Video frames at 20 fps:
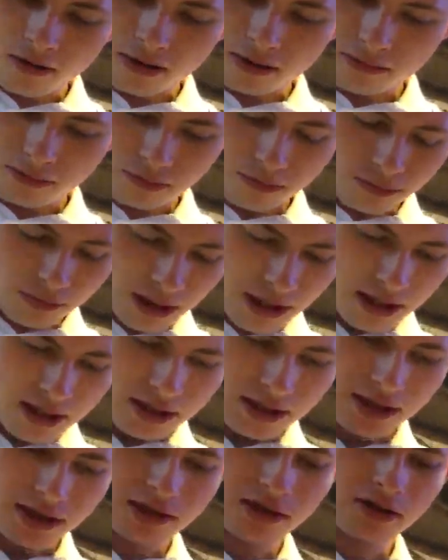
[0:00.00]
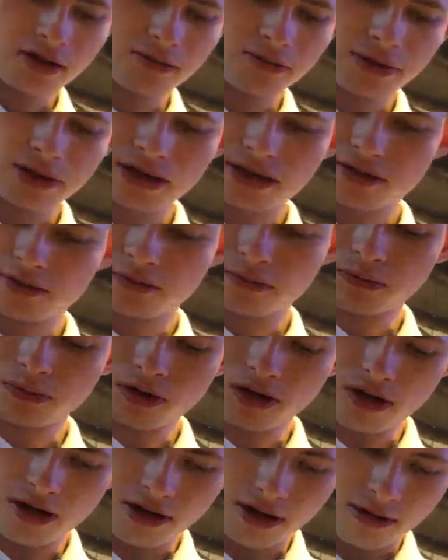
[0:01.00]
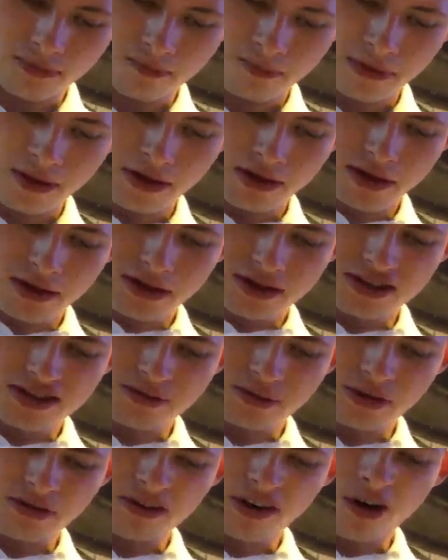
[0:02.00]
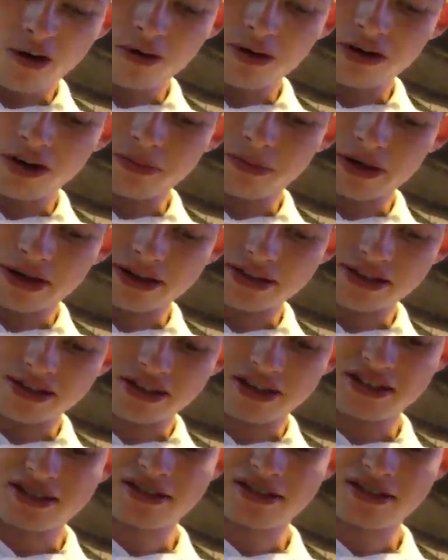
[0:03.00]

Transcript: I'm making the iPad work. It's a bit of an old iPad, so there's